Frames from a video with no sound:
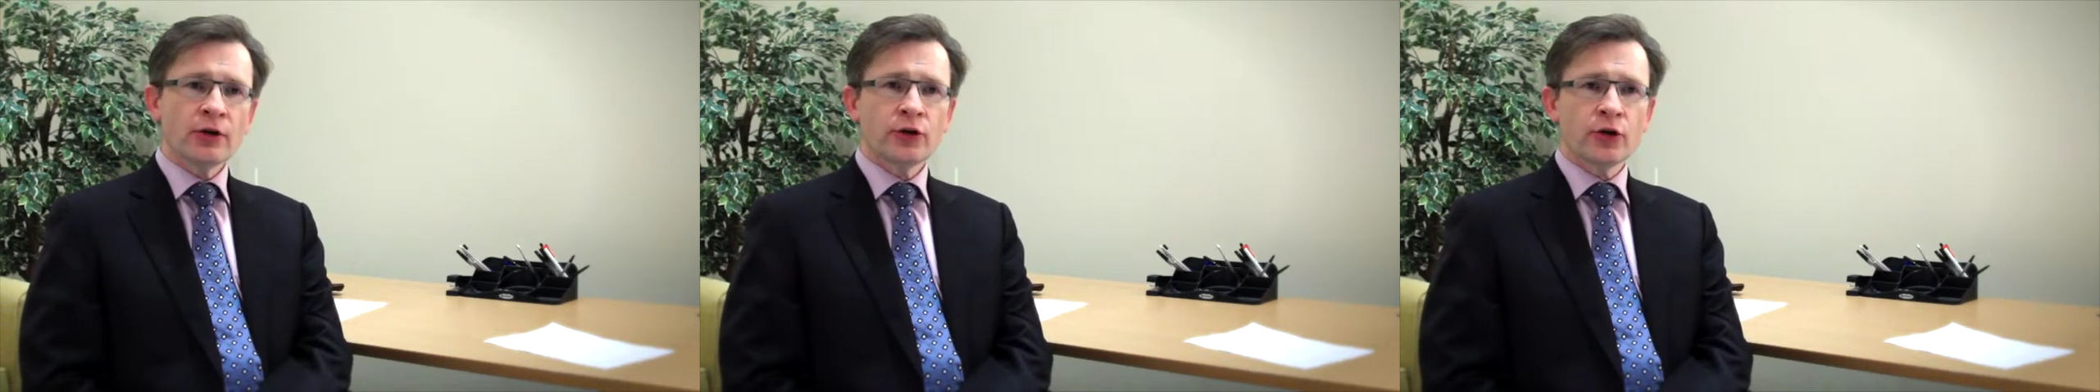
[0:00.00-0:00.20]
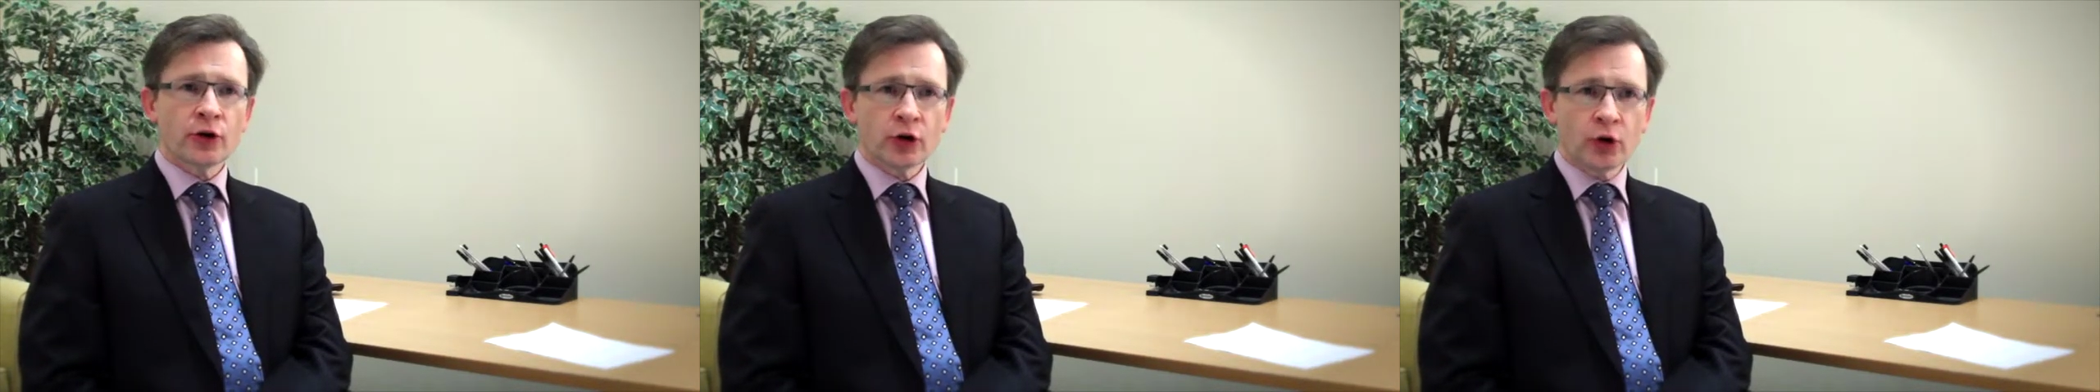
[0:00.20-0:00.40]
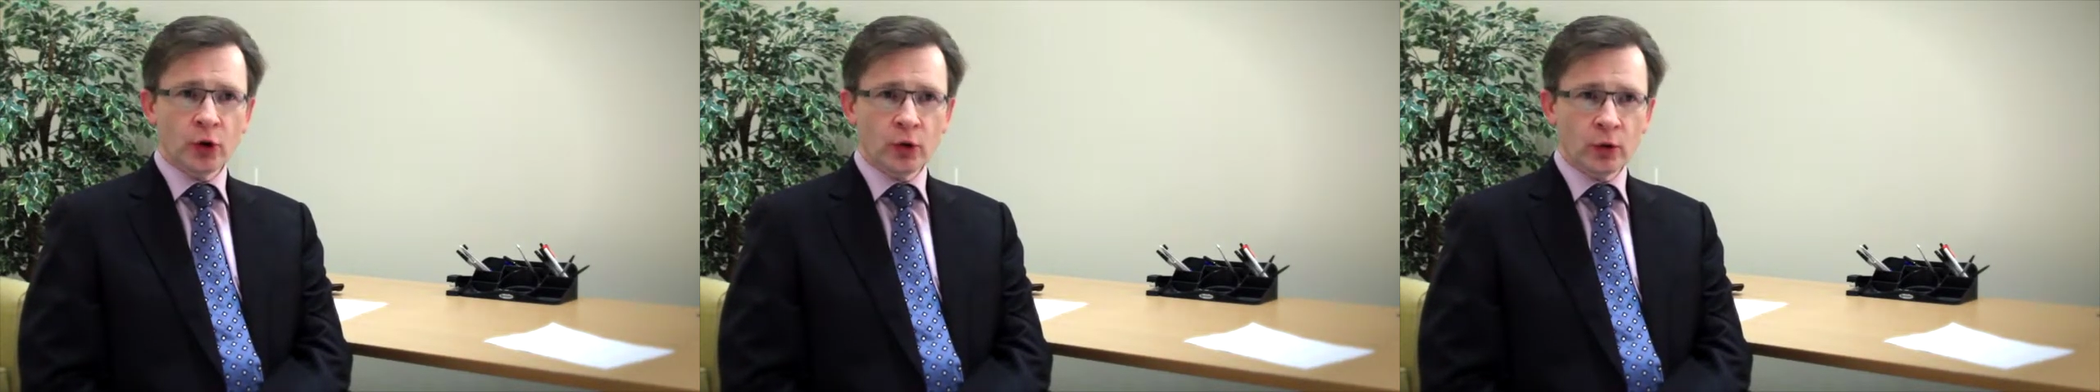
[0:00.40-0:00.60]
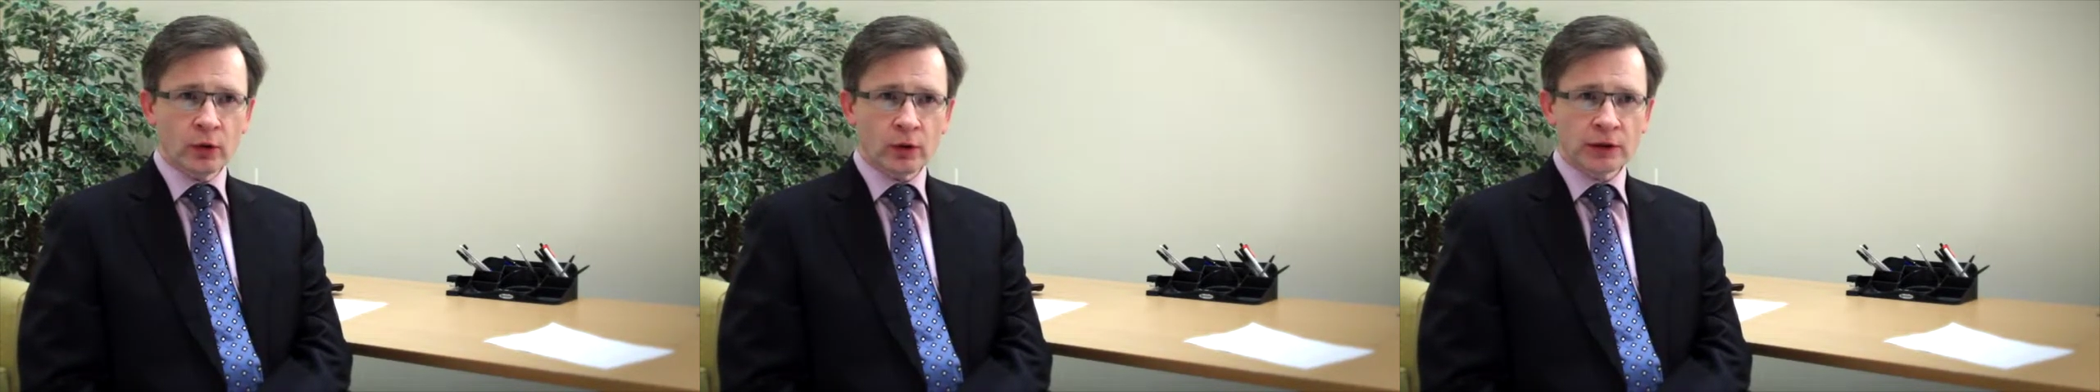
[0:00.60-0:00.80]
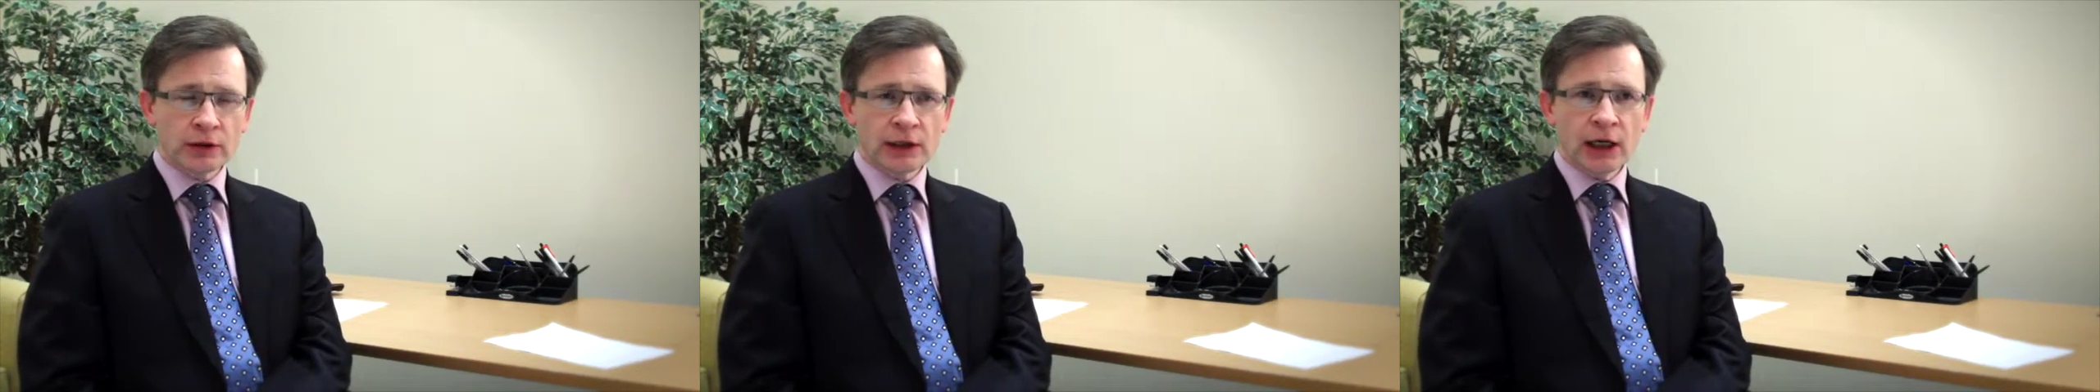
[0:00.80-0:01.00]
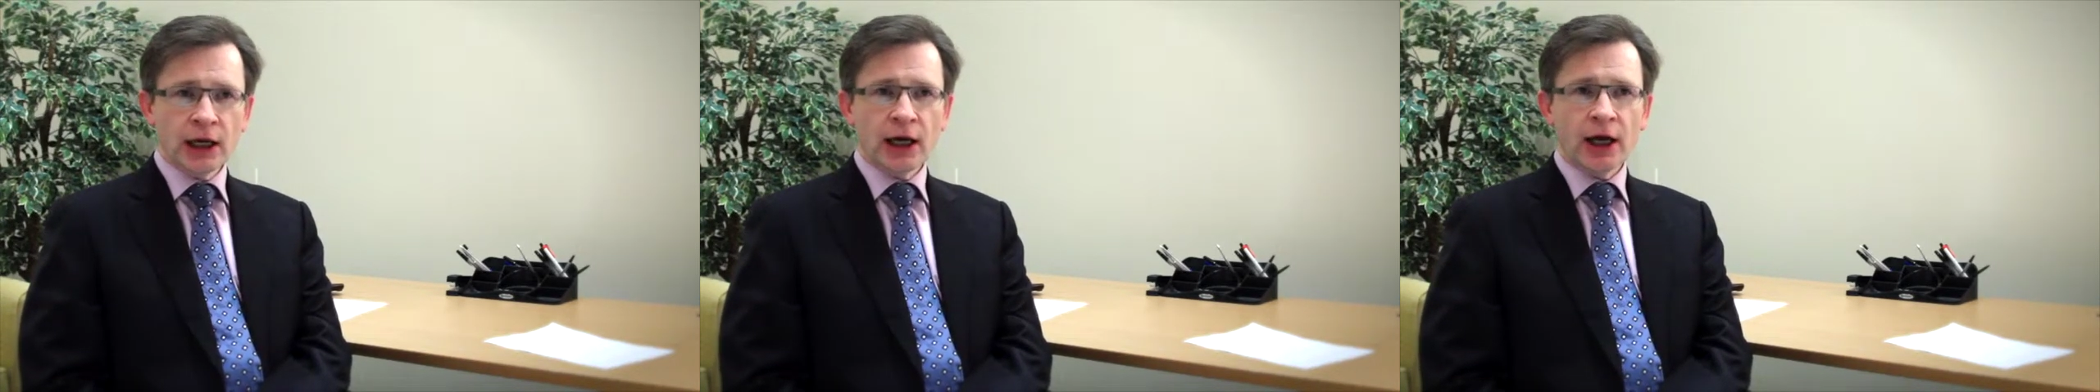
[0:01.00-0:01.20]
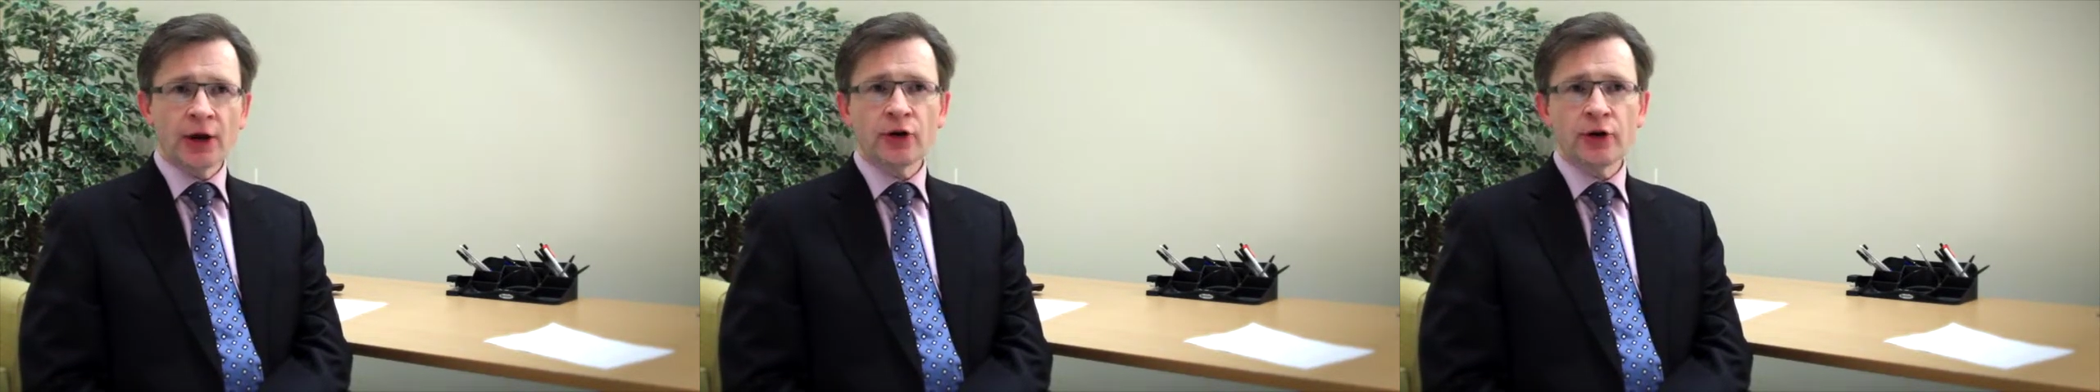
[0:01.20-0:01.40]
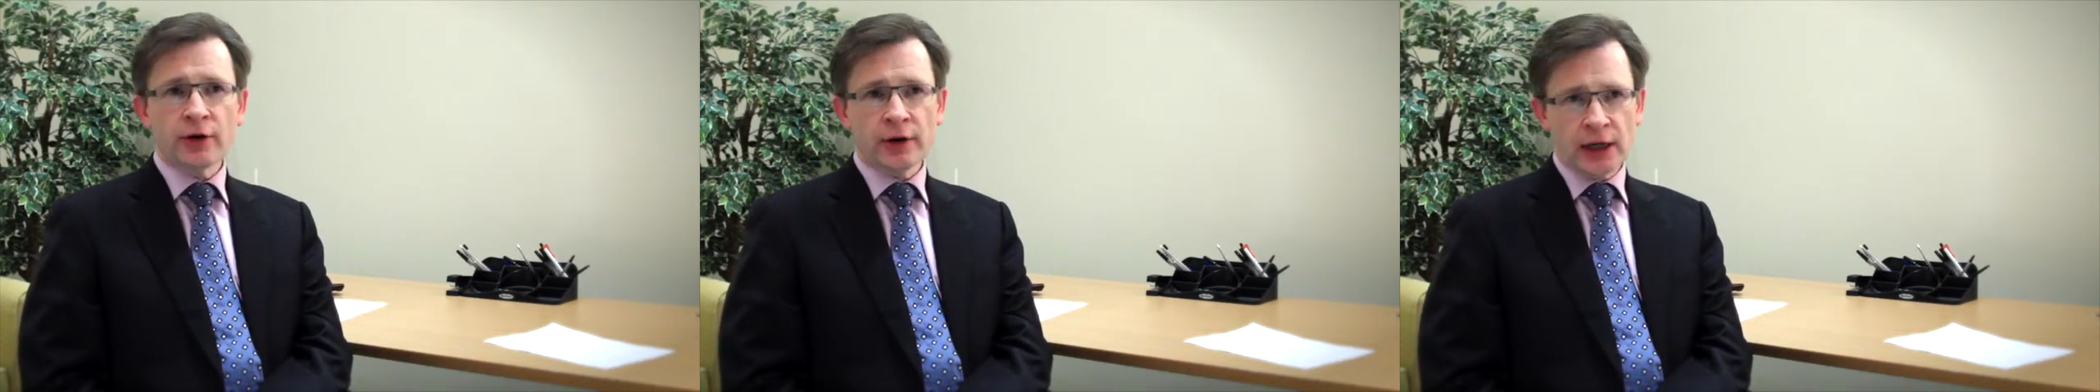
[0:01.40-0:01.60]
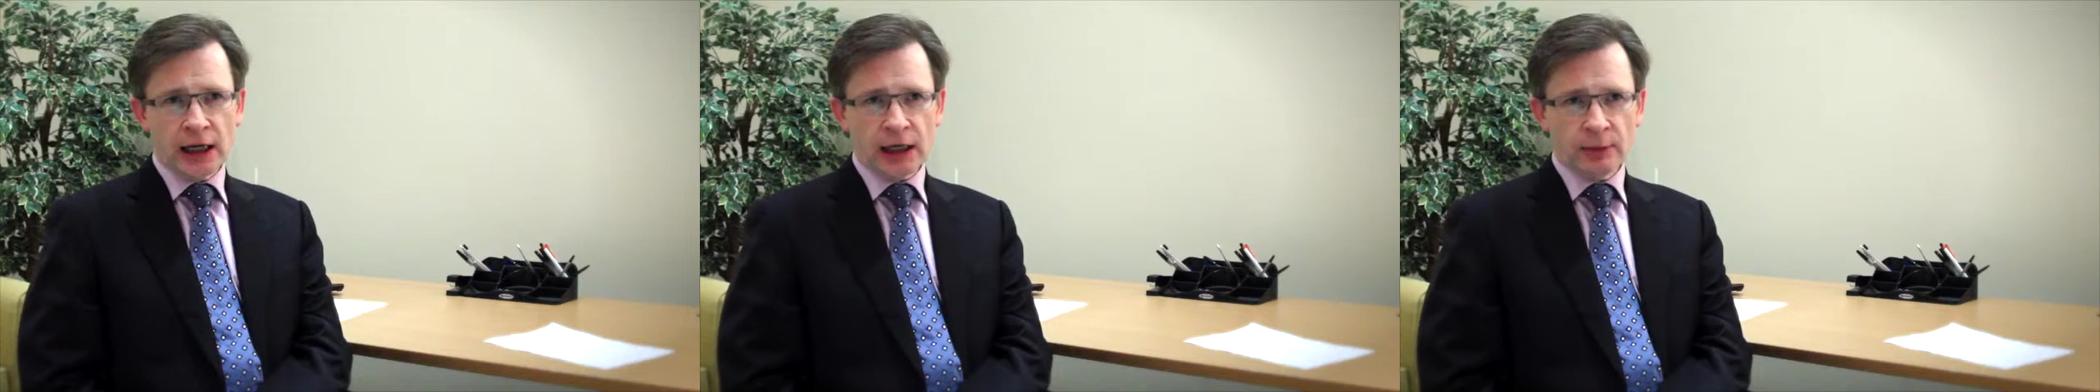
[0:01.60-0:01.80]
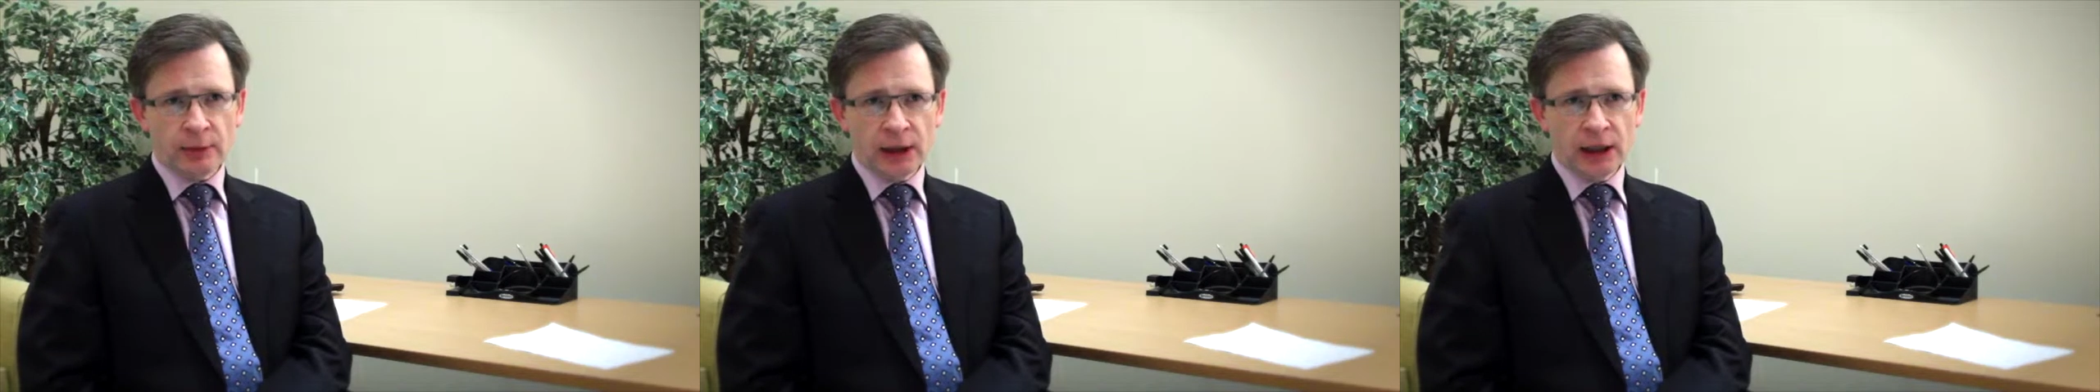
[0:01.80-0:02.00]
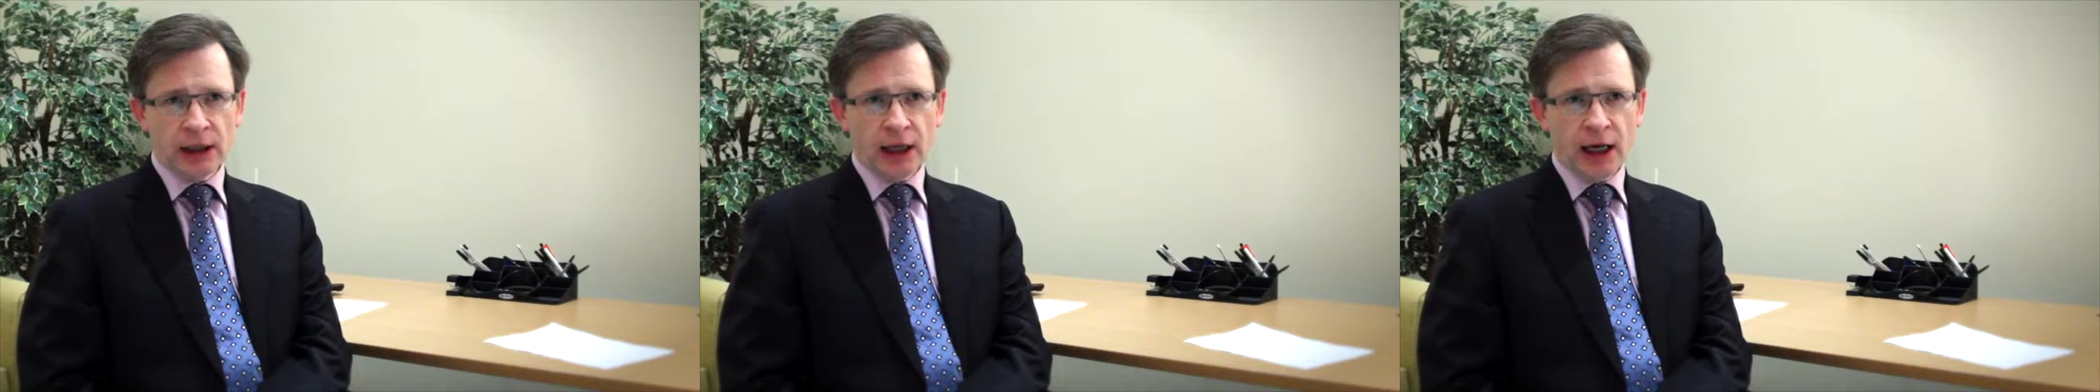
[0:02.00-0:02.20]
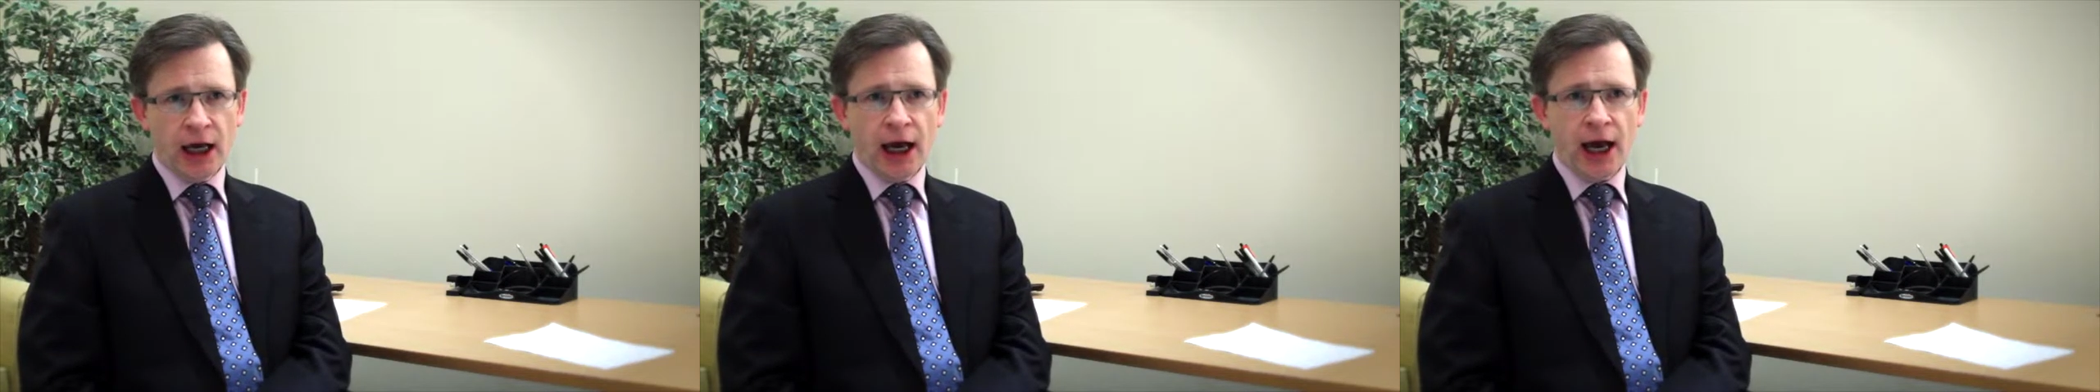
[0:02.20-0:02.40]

your goals, your anatomy,